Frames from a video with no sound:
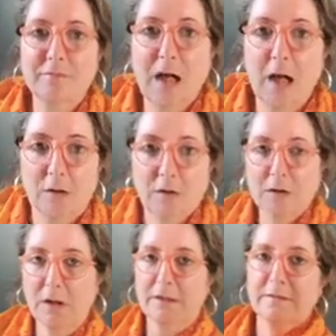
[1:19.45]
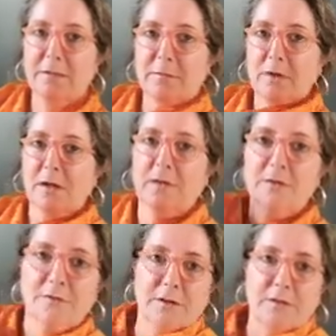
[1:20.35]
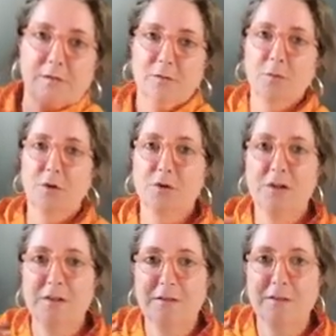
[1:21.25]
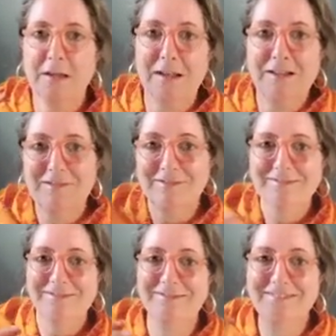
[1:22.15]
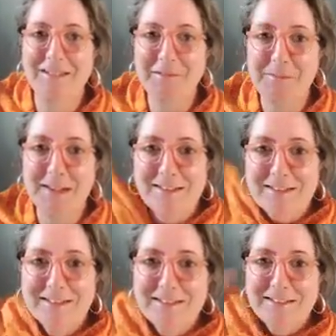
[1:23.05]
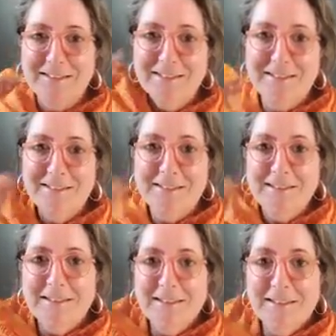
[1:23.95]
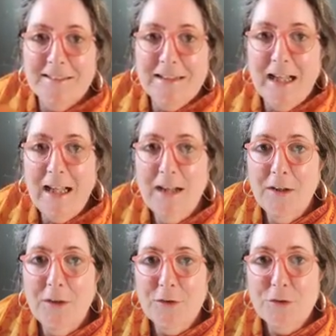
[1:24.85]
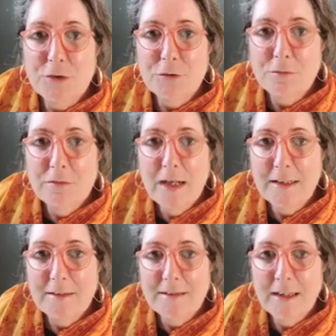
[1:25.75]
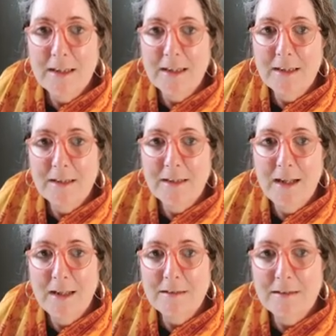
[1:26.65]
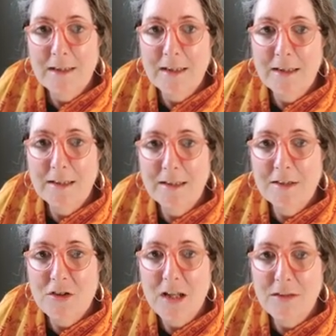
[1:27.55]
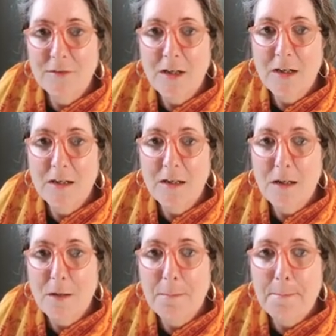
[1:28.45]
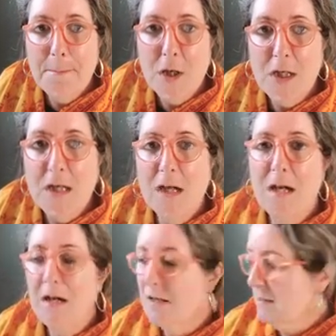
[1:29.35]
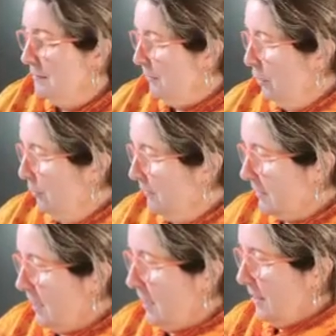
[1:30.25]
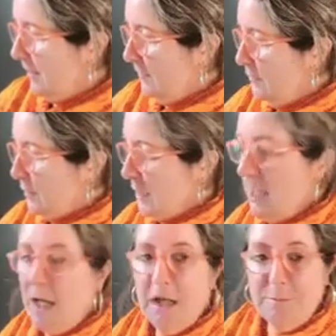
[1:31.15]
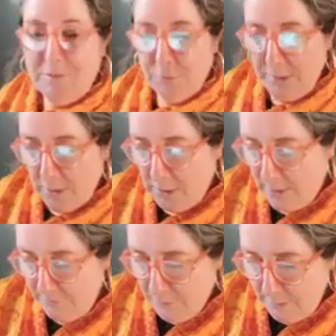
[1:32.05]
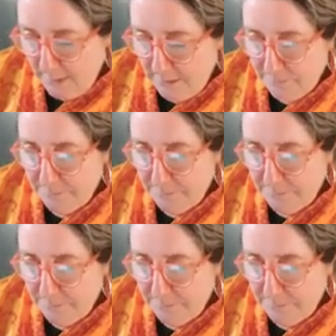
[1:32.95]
I look like some kind of, I don't know what in this thing. Never mind. Hello, Tracy, Leslie, Jennifer, Monica. Who wants a card? Let's do a card before we go live to air.